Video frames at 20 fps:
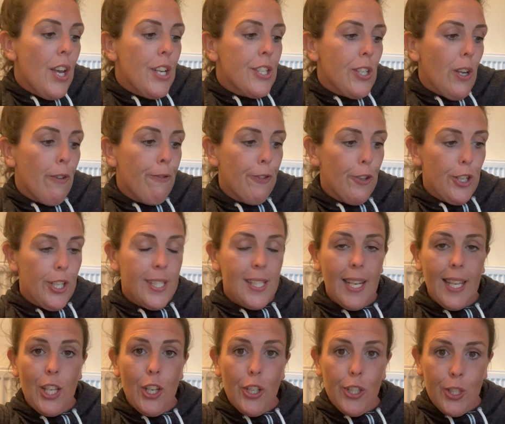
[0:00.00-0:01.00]
So
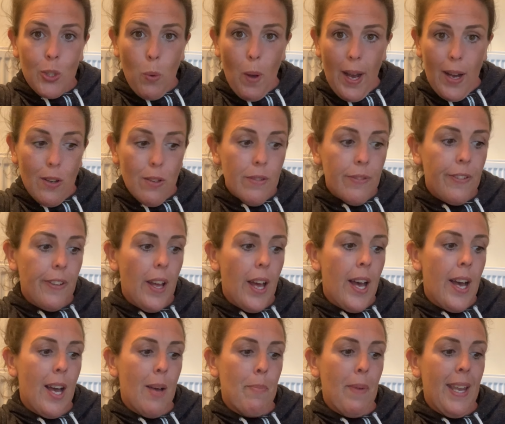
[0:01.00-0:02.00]
firstly, year 12,
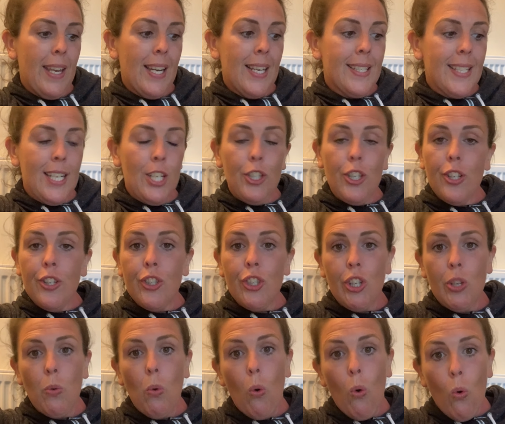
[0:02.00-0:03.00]
um, in addition
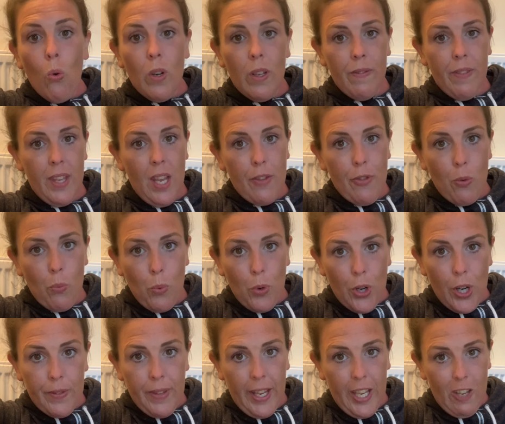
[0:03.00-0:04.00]
to all of the other
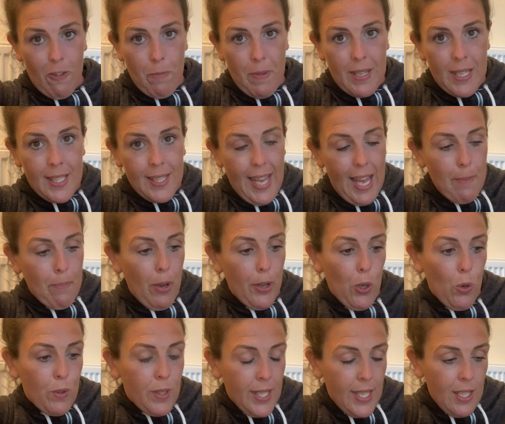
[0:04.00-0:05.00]
work that you've been set by
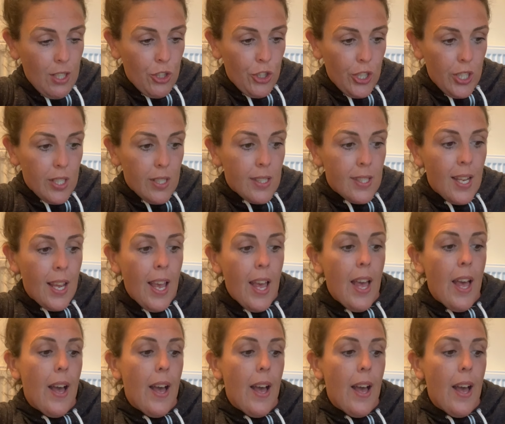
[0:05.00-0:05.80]
your teachers,